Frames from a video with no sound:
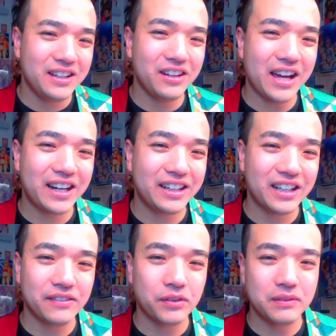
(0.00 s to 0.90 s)
you know, having
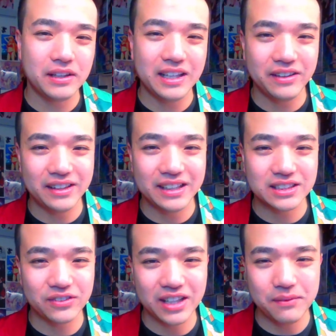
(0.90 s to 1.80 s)
enough of me hearing
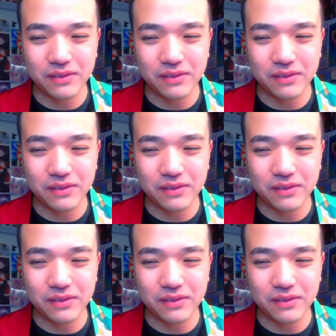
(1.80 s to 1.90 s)
this already.